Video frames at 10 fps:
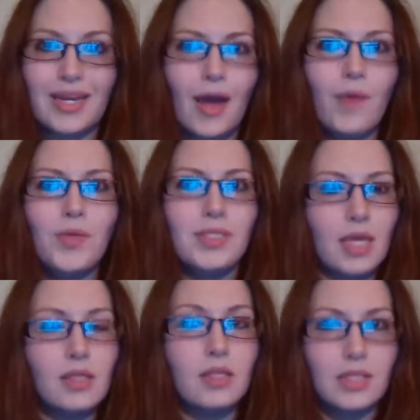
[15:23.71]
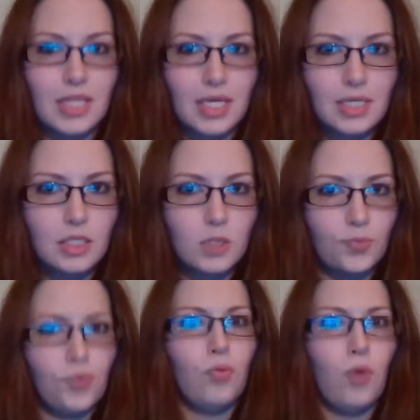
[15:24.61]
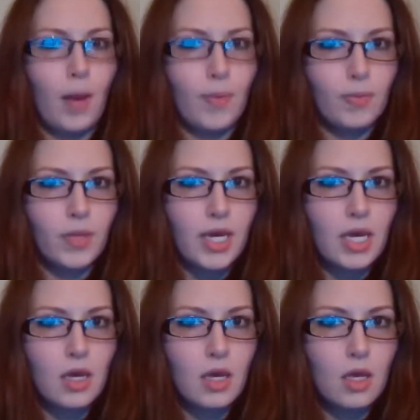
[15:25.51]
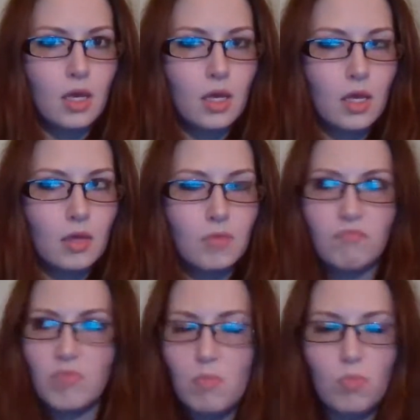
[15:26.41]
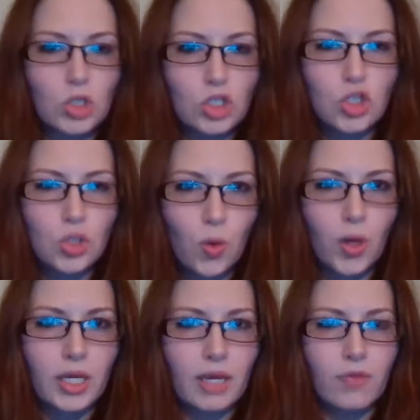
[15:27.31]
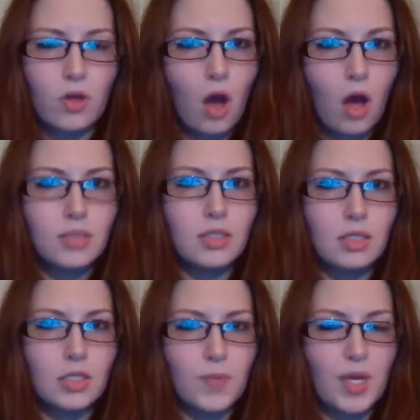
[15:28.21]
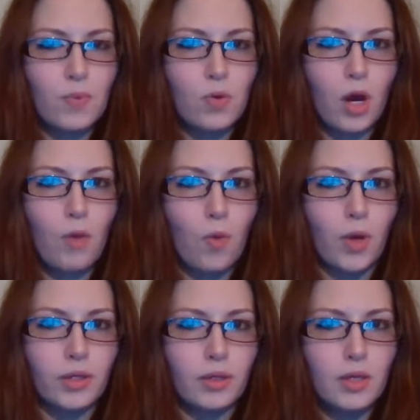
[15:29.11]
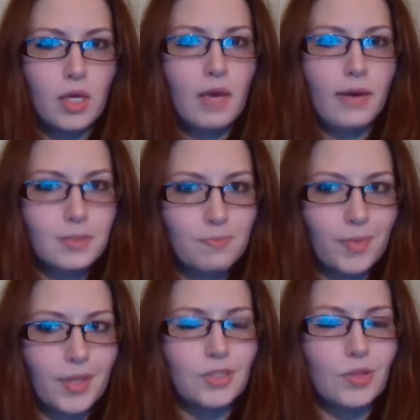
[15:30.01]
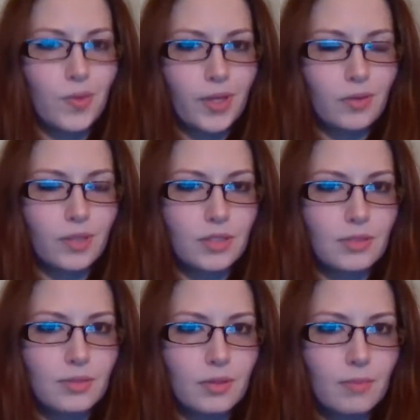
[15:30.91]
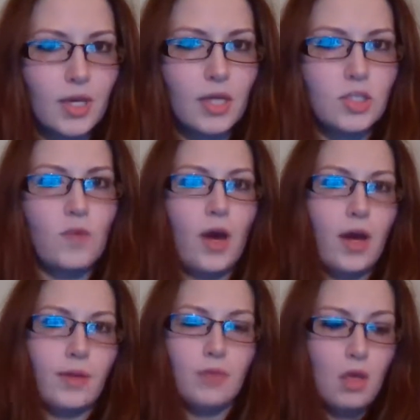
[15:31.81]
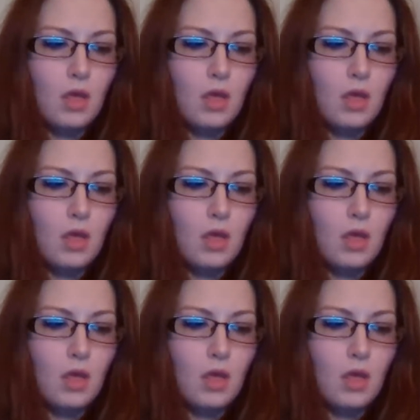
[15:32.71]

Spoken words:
And I would say that this is probably the majority of the calls that these people go on is mental illness, because you've got